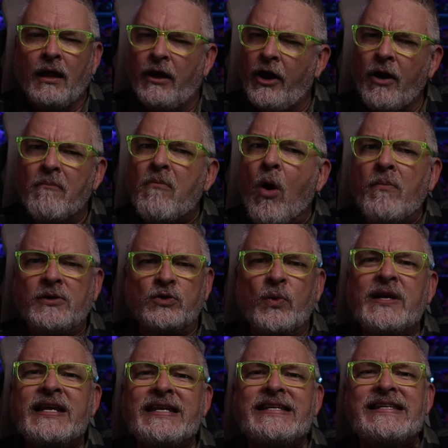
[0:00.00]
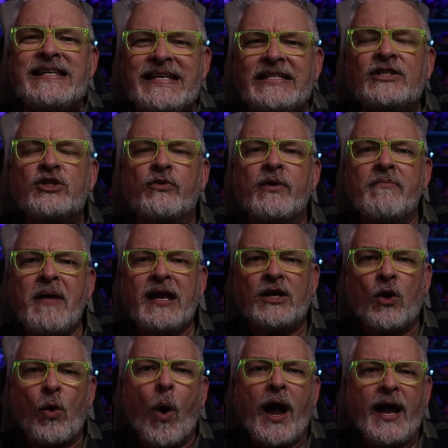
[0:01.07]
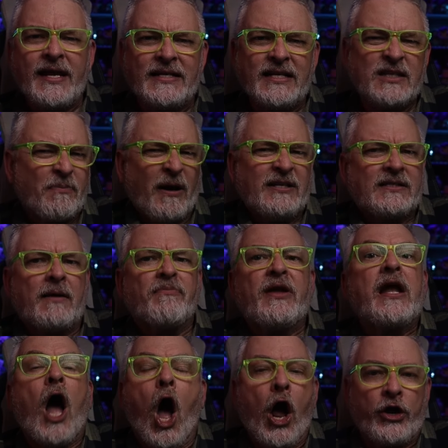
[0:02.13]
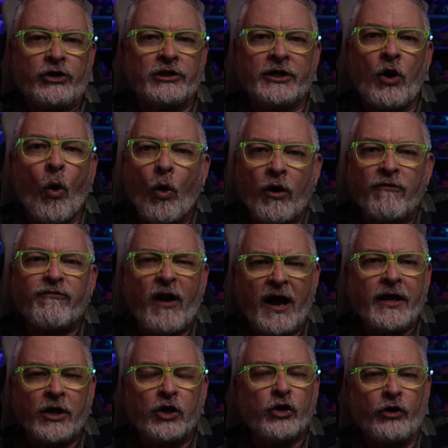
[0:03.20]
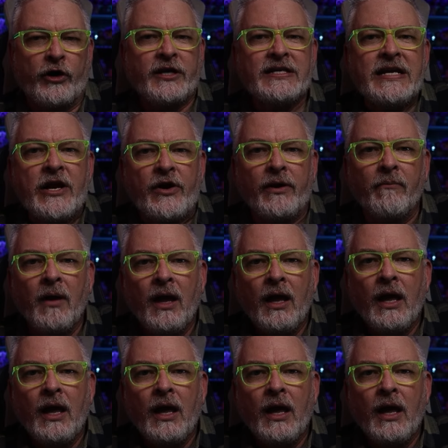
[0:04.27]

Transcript: There are moments when he needs to remain quiet, despite something utterly horrifying occurring near him.